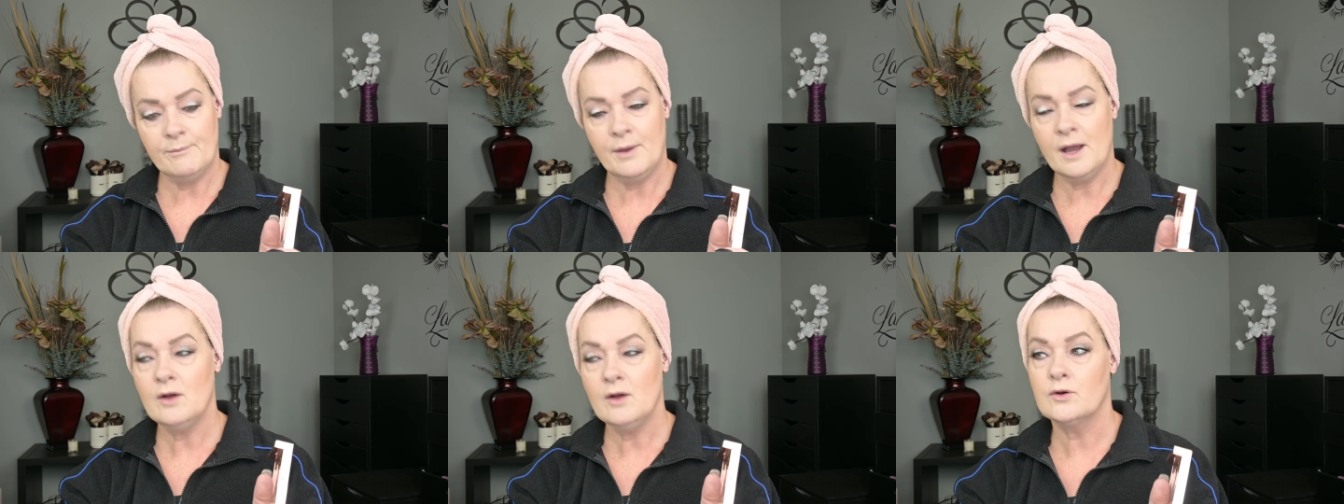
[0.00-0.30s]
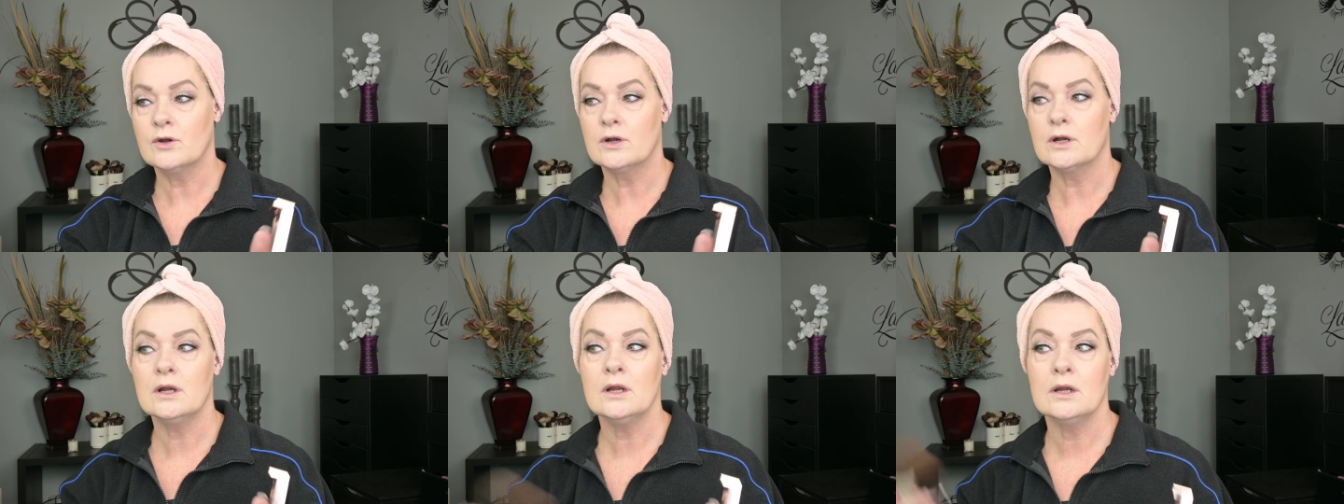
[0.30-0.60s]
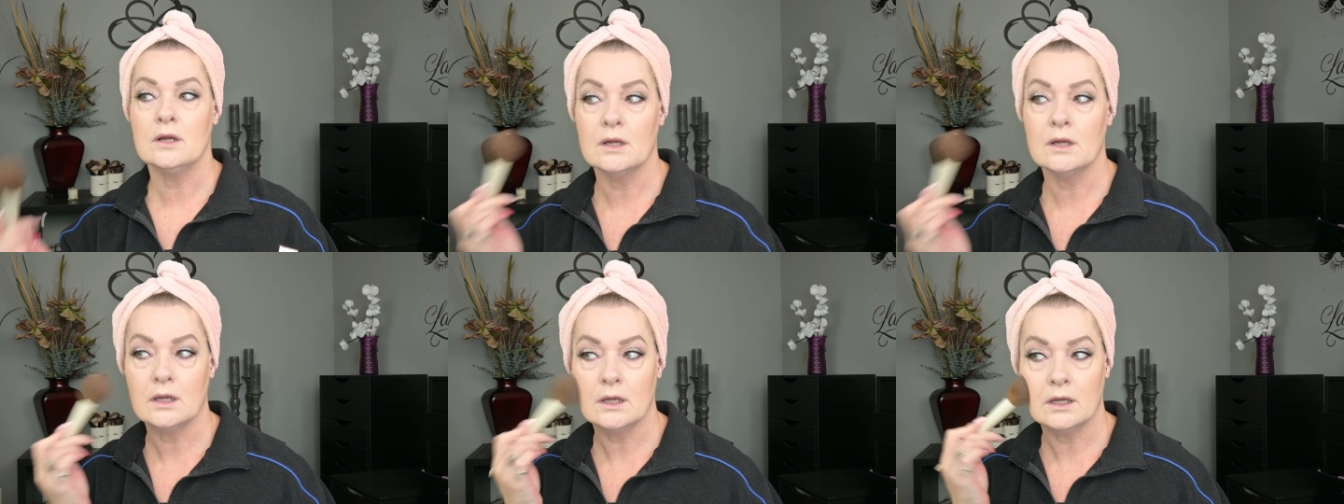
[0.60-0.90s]
powder
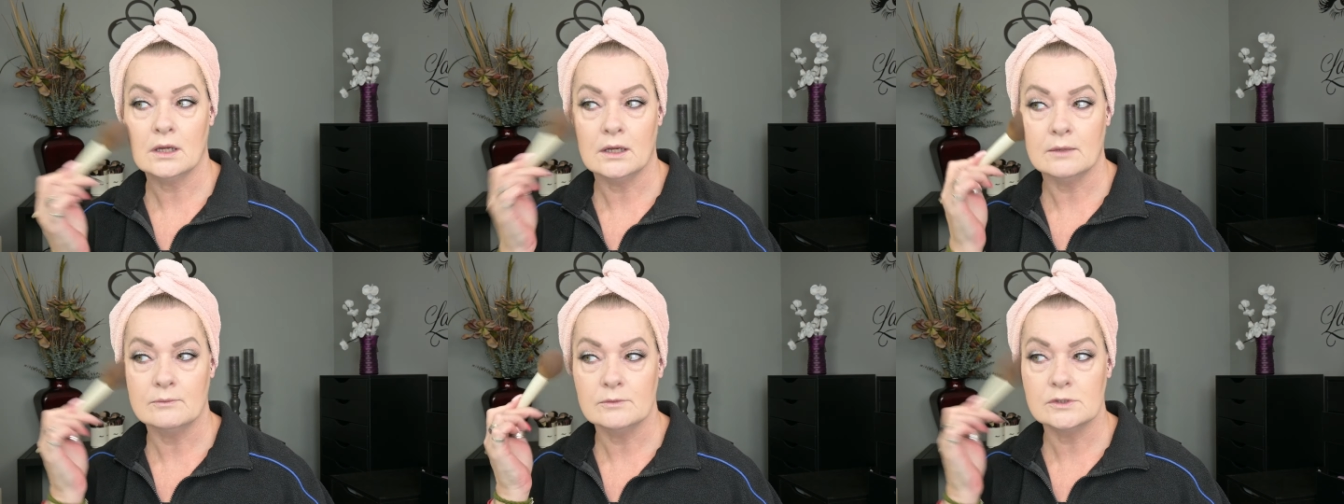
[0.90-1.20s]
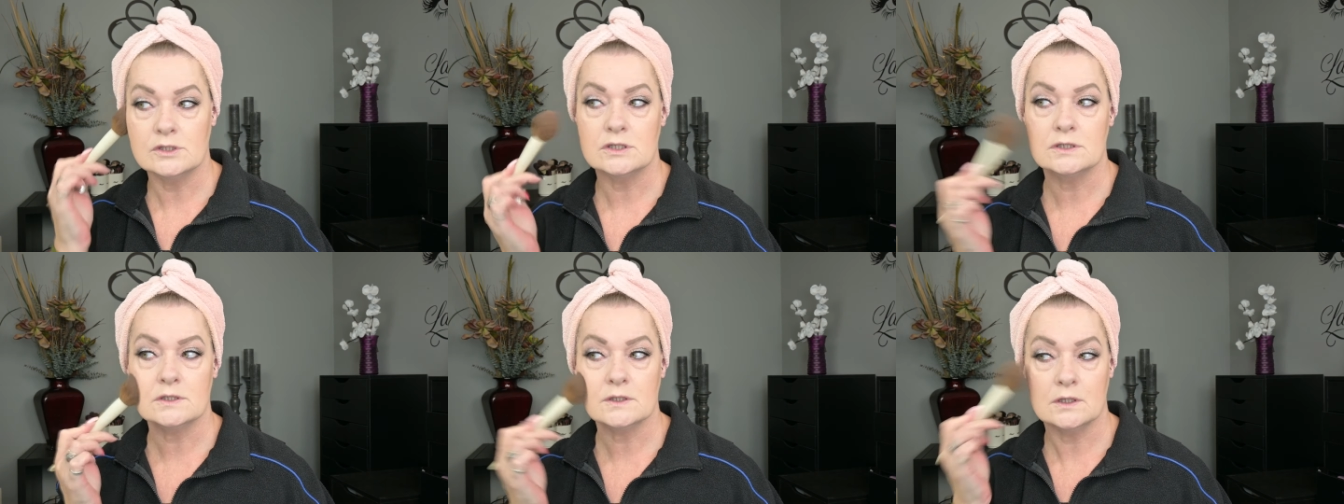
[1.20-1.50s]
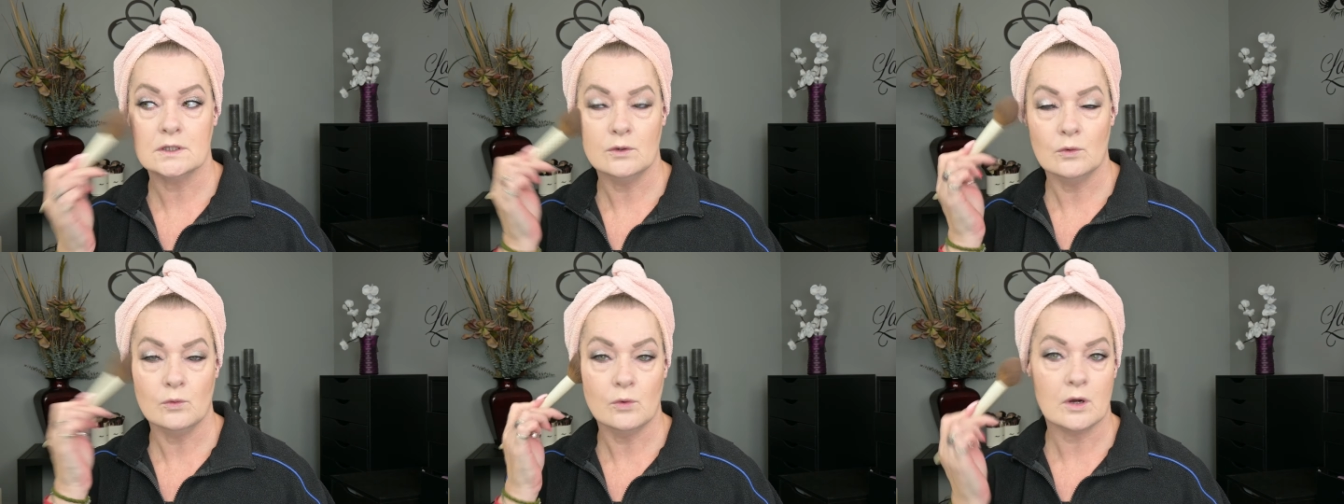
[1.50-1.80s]
and I'm just
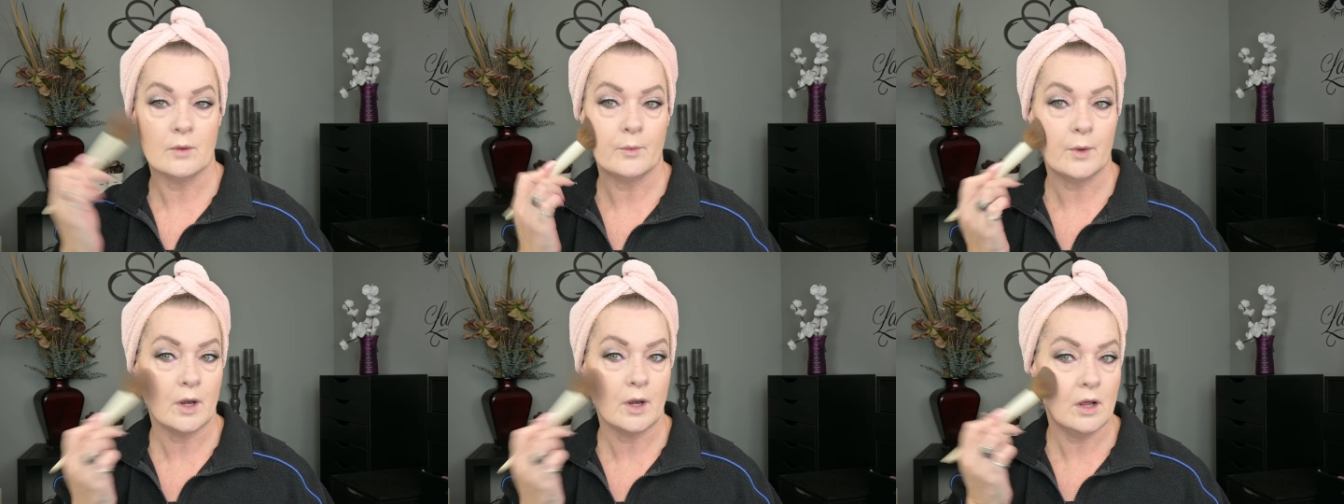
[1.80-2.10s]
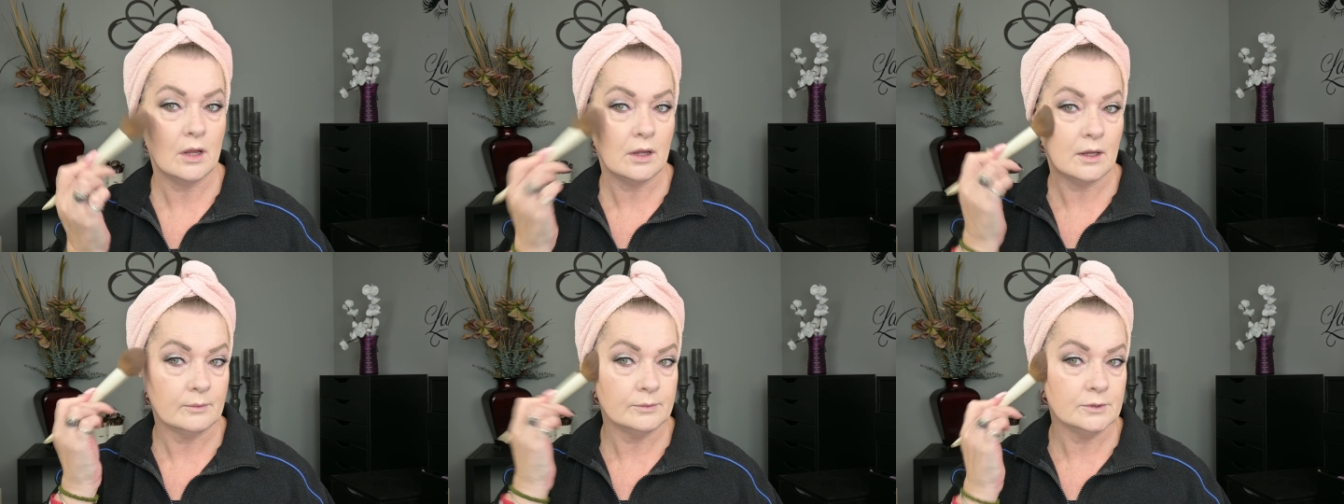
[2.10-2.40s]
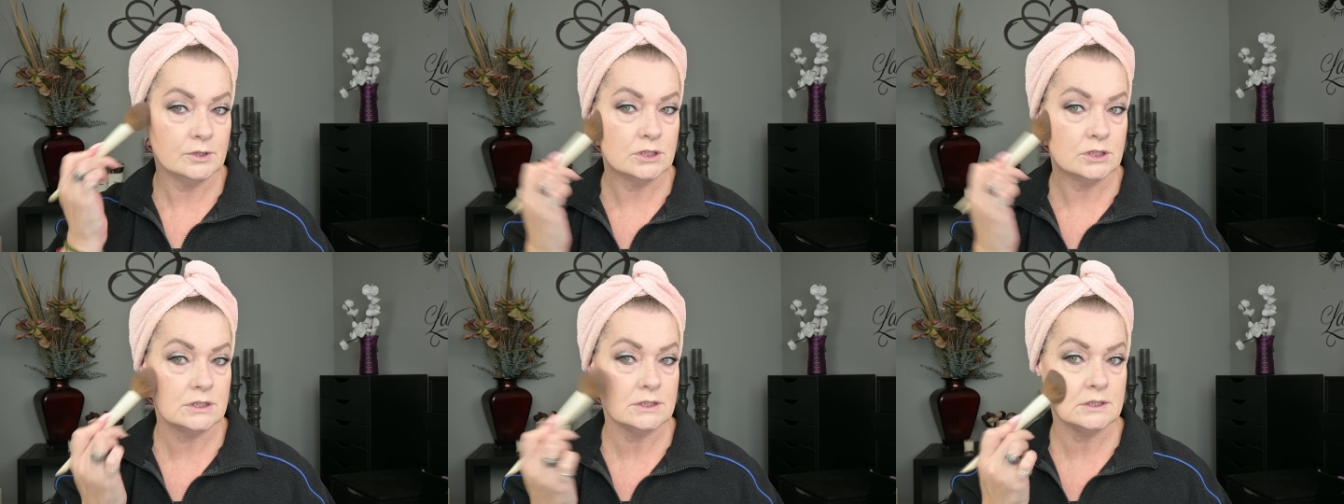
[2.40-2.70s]
going to warm it all up
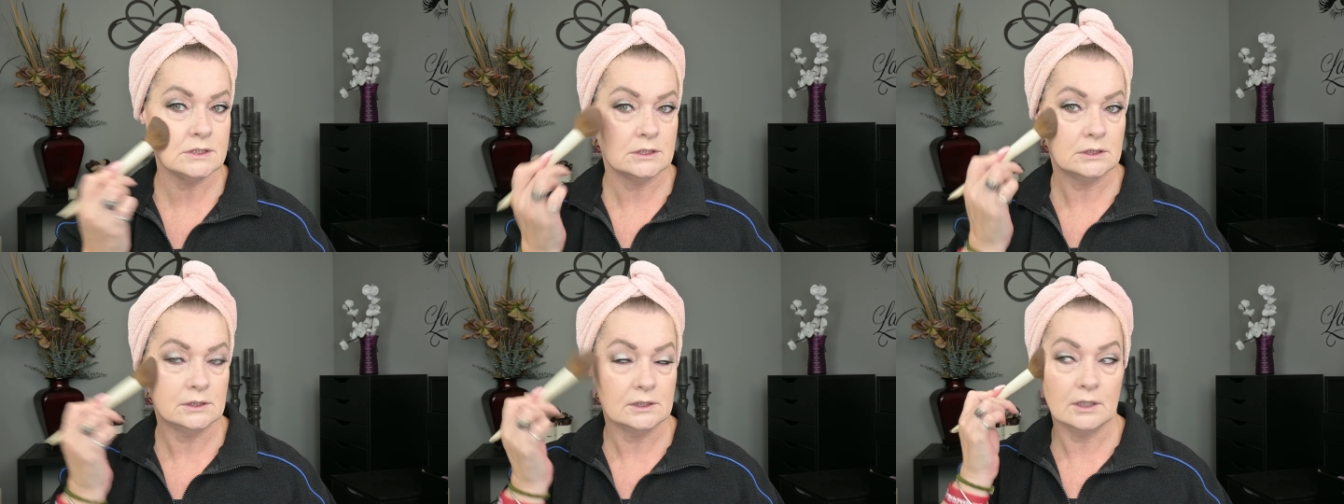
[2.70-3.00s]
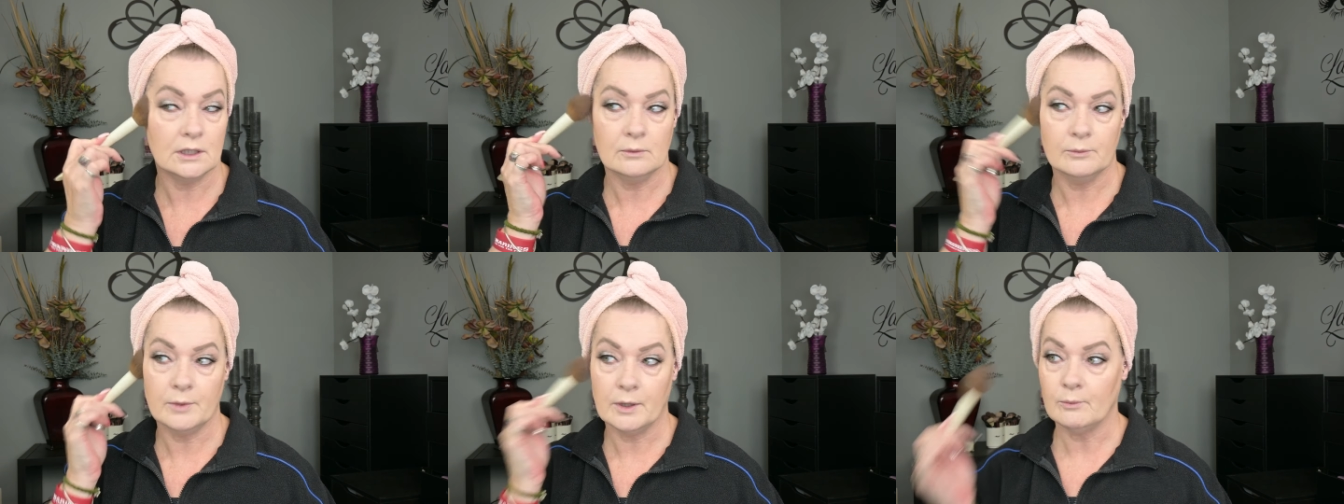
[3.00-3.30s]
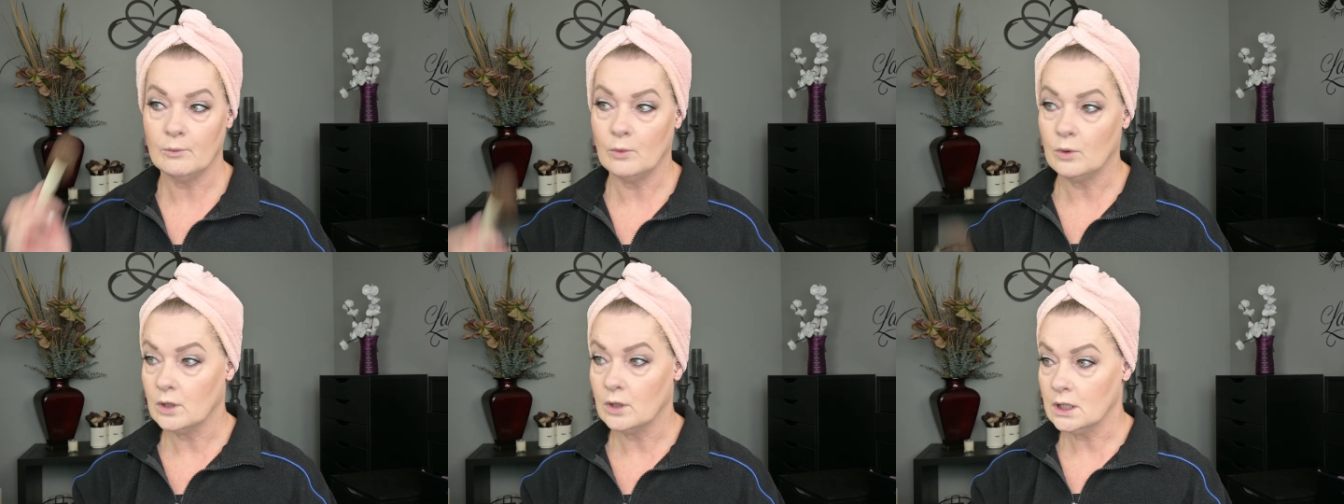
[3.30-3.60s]
just a little bit
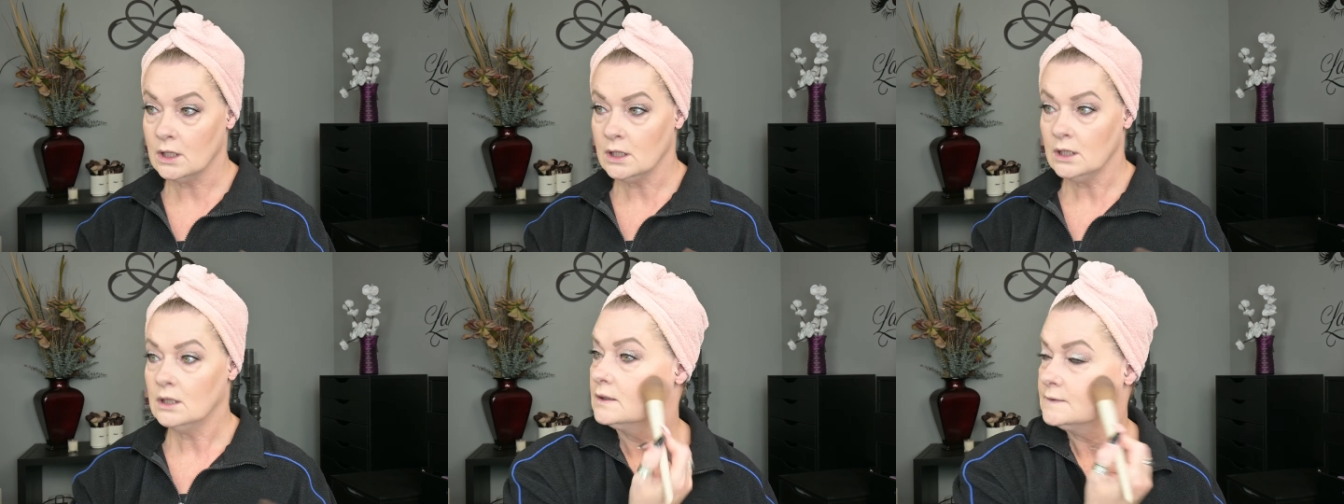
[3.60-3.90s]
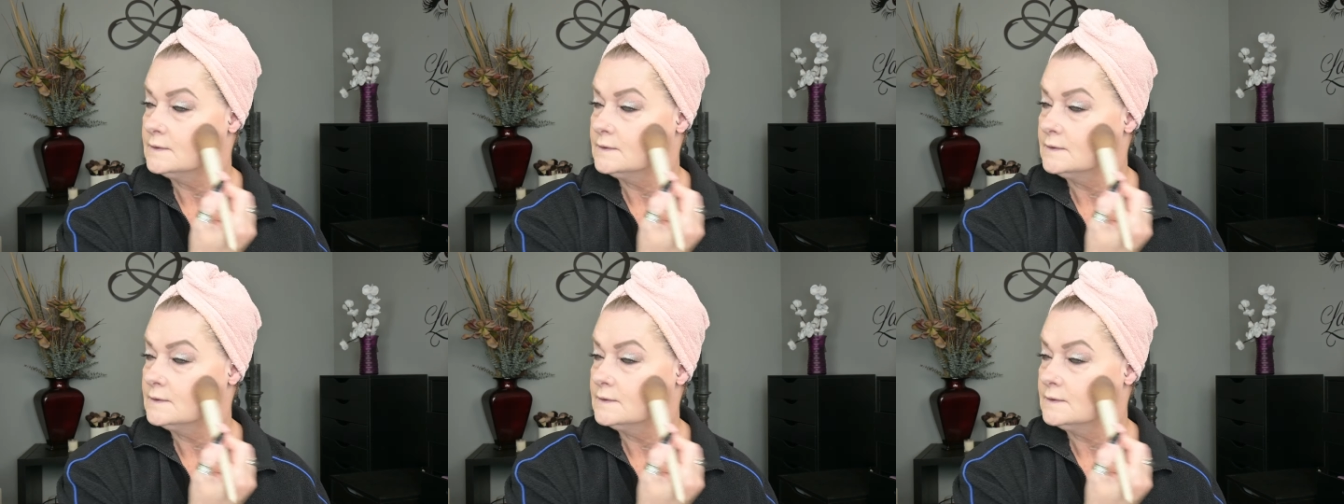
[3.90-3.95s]
more.